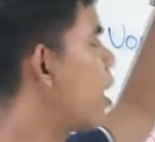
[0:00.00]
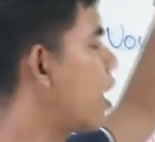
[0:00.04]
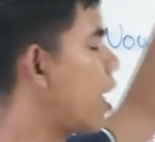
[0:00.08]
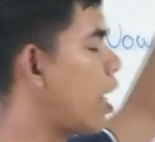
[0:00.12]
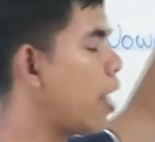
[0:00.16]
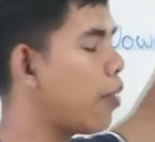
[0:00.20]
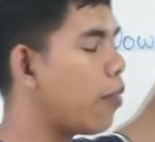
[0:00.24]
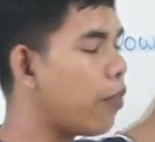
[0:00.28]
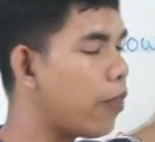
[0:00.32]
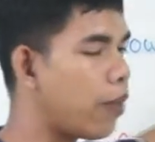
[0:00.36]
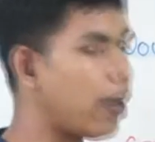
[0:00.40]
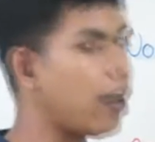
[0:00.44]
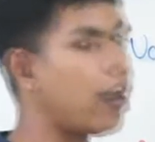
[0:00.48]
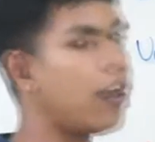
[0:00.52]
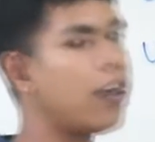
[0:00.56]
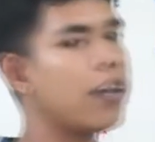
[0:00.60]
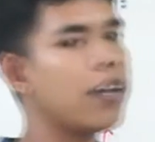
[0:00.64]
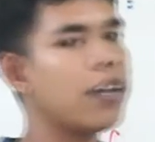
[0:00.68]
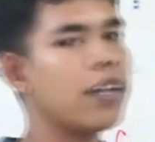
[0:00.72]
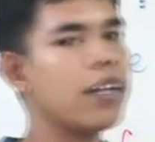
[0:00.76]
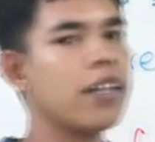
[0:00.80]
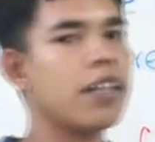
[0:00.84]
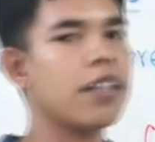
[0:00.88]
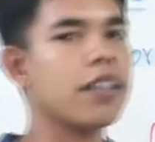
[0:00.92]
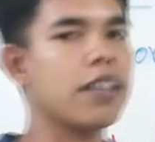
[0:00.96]
and that.
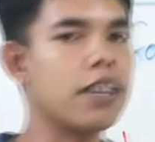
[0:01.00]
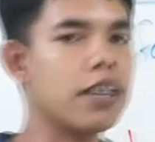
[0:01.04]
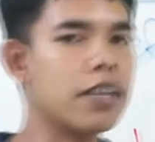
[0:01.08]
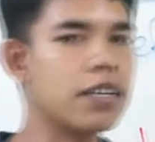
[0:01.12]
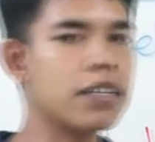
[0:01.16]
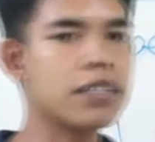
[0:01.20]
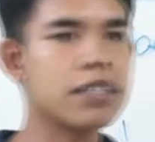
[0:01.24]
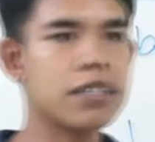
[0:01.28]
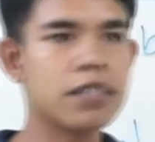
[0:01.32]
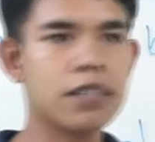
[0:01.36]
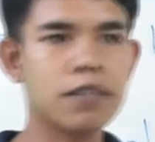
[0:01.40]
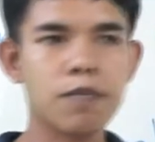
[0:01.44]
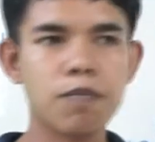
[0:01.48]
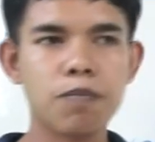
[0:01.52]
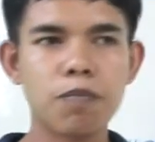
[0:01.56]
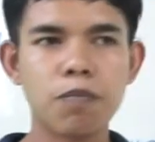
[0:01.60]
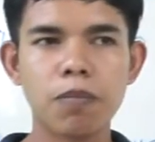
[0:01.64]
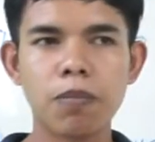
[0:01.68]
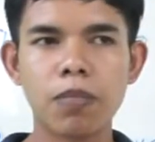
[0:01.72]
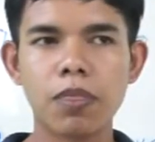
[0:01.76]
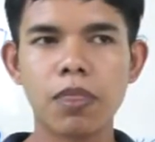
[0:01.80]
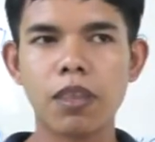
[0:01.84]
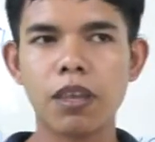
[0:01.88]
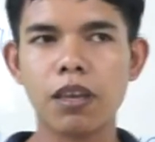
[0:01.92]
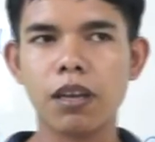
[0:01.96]
That is
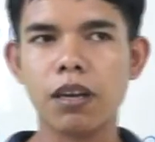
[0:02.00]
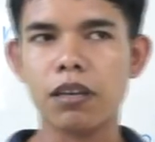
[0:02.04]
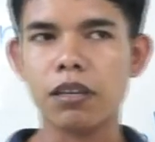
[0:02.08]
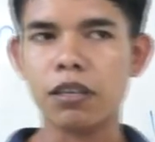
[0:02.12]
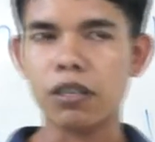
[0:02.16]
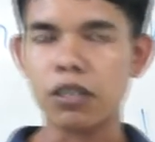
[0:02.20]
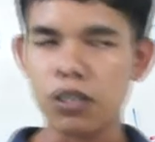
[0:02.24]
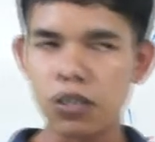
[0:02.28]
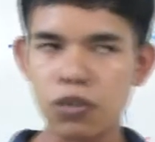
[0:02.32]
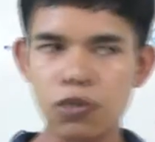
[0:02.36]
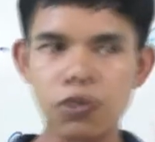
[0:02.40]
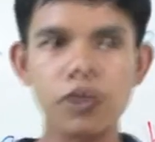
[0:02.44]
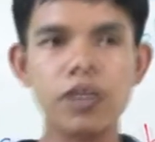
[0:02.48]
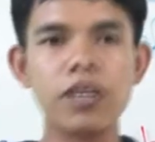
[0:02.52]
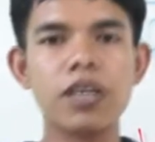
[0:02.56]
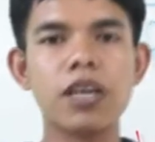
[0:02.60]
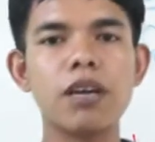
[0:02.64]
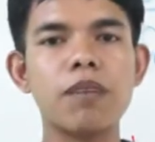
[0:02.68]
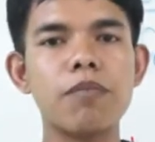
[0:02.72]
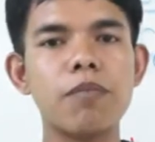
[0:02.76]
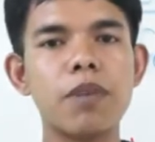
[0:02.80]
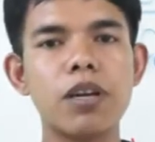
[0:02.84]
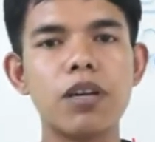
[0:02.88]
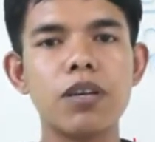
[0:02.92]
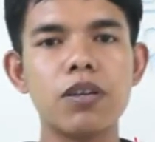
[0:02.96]
the 3
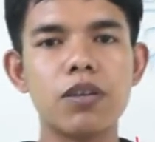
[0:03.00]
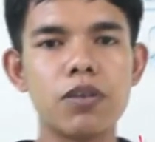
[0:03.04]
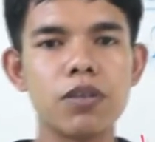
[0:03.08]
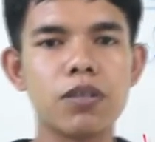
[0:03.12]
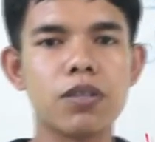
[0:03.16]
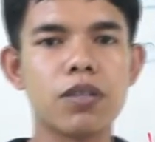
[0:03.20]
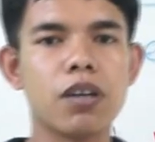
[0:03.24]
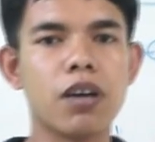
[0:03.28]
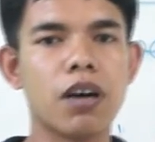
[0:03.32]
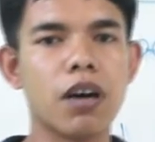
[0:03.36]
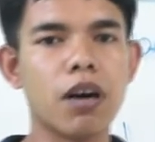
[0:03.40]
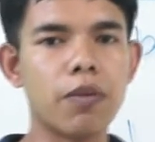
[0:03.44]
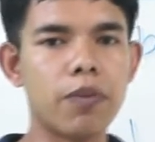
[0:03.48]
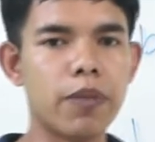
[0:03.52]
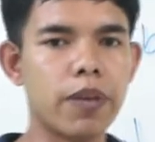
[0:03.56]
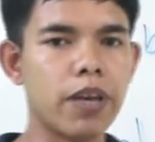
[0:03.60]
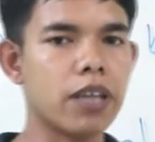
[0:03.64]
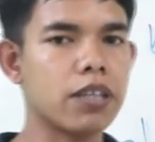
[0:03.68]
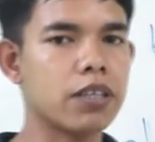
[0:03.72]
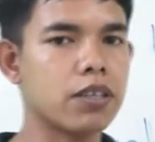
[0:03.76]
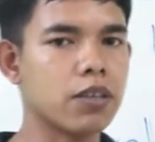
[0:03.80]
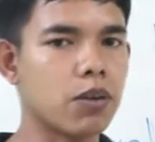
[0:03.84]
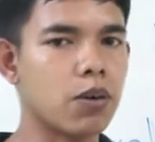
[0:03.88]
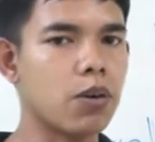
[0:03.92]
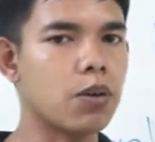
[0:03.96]
common use of the
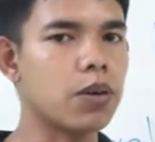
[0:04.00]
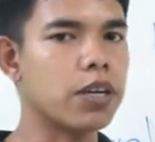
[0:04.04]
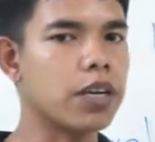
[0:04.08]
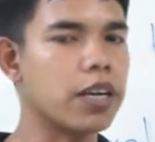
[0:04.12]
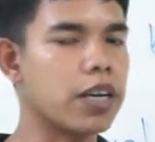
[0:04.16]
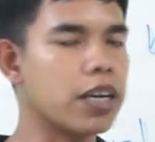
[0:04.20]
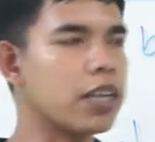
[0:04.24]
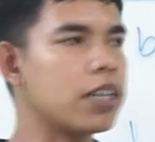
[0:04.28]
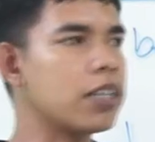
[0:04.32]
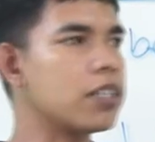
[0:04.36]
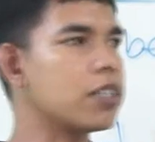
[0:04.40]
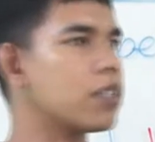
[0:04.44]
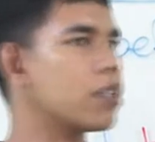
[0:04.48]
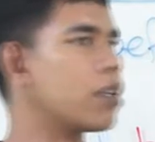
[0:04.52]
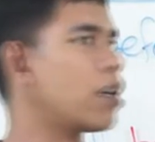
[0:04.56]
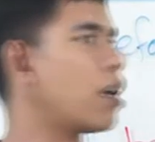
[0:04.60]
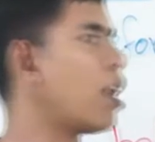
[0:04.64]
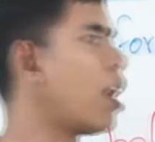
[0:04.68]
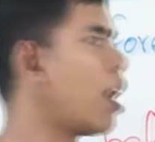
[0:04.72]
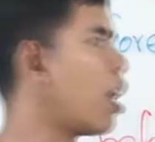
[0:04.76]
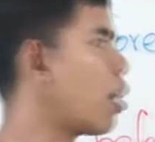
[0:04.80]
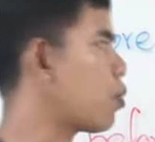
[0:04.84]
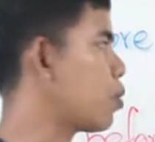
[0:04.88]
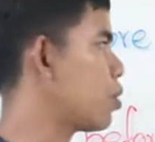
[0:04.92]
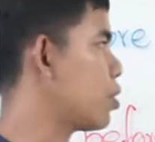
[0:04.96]
article in English
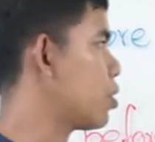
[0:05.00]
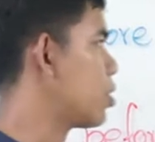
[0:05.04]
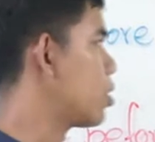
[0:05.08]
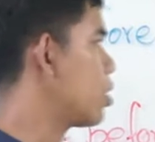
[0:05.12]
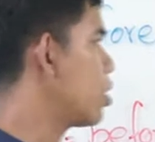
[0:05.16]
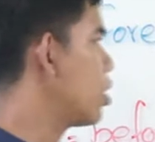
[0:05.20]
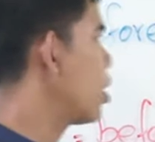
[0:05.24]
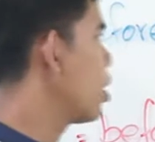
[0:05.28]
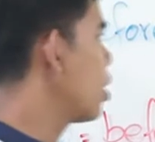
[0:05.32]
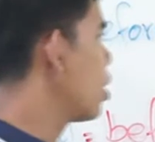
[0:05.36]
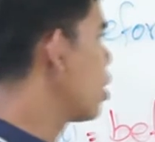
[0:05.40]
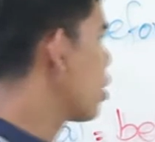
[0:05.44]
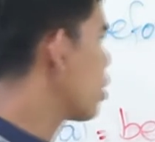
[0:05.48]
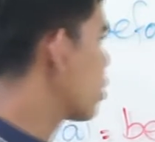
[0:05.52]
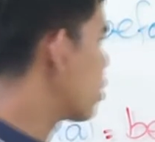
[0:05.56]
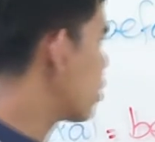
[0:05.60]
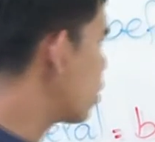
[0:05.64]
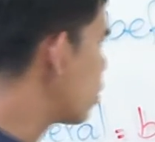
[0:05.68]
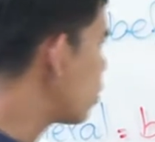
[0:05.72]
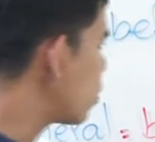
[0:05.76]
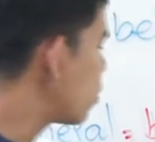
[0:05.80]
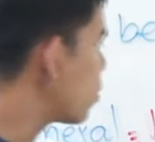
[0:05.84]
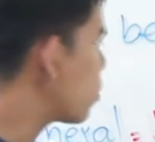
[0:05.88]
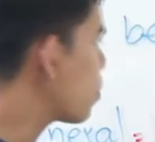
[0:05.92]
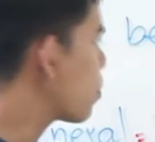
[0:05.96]
language.
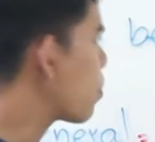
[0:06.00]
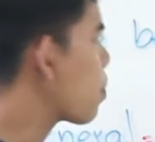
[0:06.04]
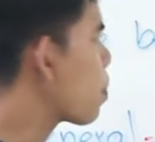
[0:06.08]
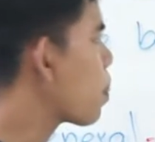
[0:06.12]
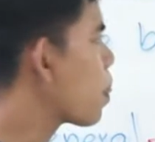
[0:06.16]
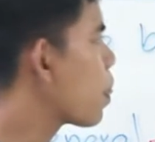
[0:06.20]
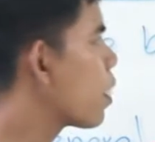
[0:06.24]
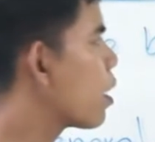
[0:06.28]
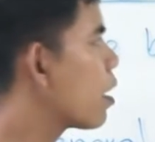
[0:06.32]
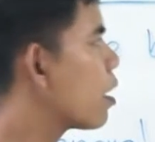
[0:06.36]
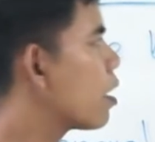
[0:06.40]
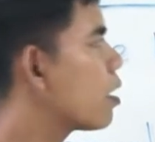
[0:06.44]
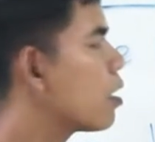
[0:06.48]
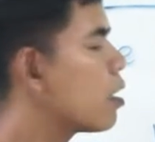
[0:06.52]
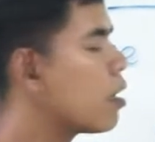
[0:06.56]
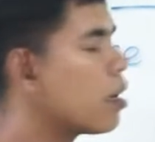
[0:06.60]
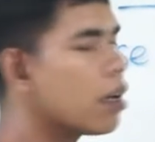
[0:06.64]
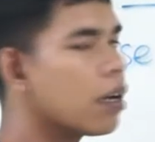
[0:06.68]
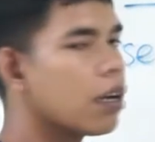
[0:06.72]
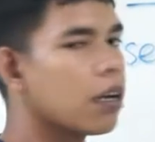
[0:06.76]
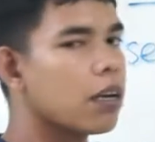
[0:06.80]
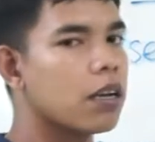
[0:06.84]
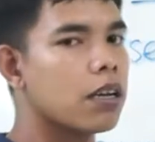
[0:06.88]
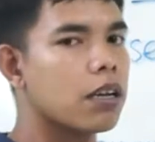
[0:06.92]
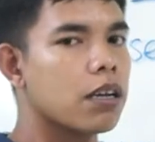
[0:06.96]
So
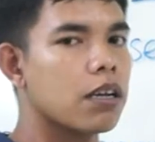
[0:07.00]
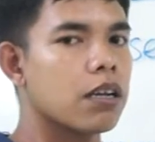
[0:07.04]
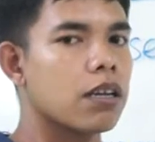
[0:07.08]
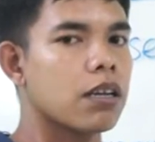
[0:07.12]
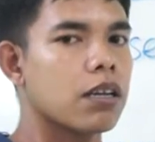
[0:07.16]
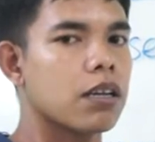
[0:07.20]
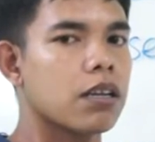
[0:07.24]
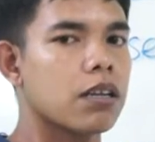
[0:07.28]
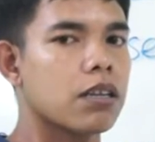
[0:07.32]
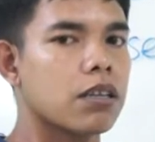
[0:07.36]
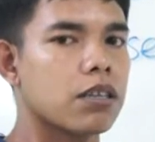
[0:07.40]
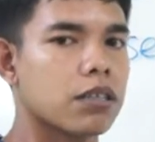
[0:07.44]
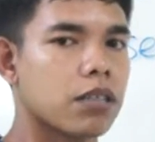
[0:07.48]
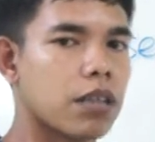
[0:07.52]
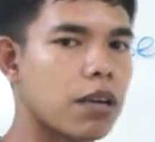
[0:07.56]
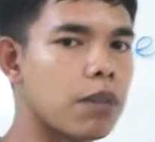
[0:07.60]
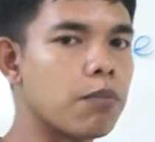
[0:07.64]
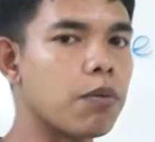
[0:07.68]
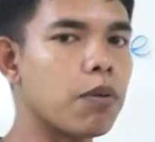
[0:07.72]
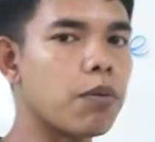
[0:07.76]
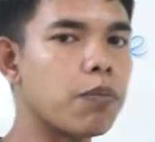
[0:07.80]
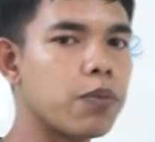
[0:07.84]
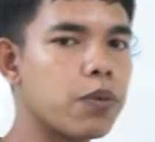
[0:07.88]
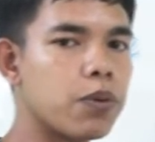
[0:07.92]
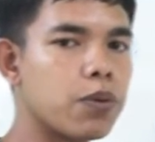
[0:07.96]

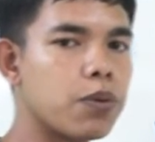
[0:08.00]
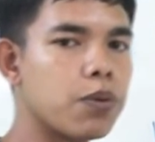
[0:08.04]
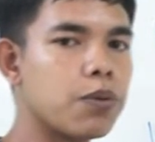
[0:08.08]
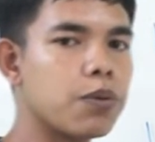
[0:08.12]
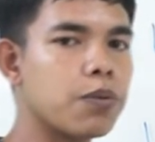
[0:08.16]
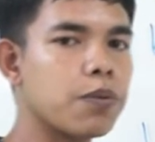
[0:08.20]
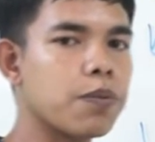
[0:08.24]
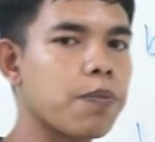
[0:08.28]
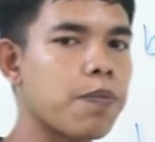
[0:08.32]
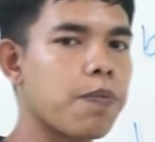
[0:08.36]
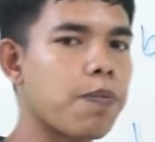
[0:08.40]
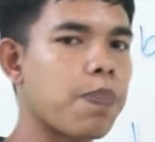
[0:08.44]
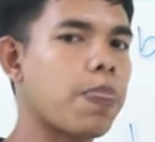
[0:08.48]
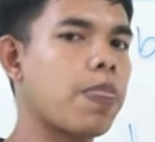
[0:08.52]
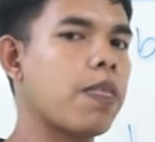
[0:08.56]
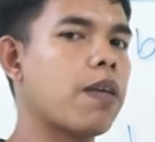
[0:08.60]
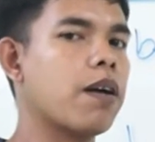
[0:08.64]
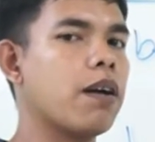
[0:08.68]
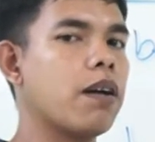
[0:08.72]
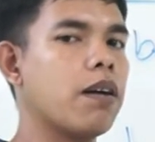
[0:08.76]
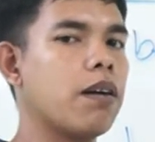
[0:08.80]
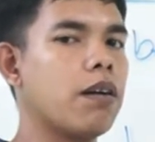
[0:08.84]
some of you